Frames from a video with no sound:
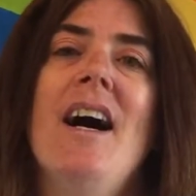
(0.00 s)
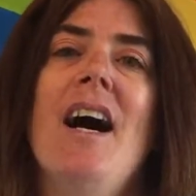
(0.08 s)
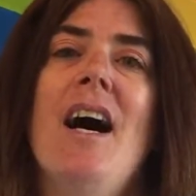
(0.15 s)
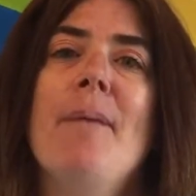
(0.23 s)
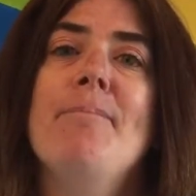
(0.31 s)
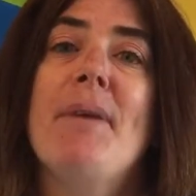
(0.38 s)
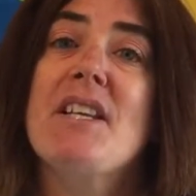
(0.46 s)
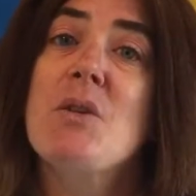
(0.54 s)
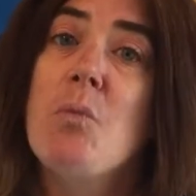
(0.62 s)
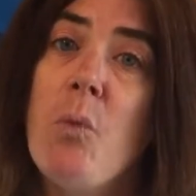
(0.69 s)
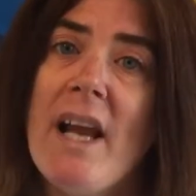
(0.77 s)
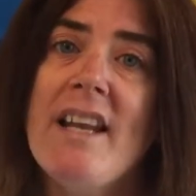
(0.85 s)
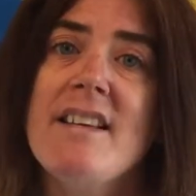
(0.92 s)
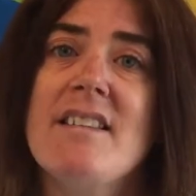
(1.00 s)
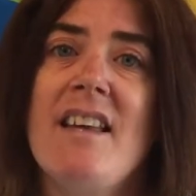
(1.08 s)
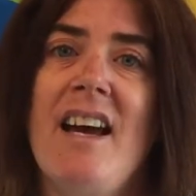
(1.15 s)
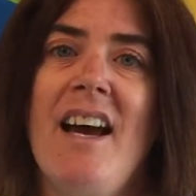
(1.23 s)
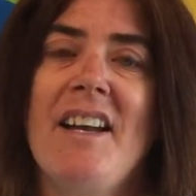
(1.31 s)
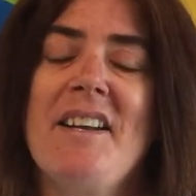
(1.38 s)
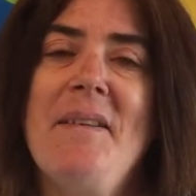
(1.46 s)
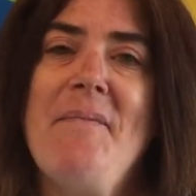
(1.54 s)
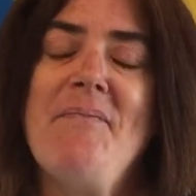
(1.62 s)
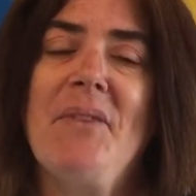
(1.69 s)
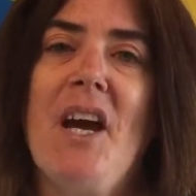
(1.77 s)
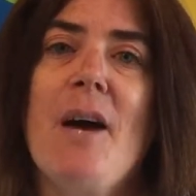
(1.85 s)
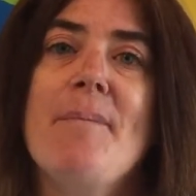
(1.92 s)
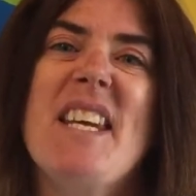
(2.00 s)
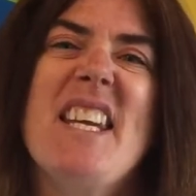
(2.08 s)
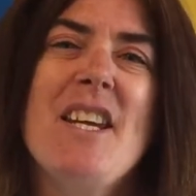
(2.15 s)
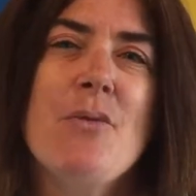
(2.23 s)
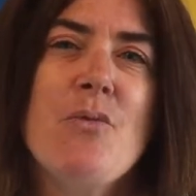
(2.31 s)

But as well as that, he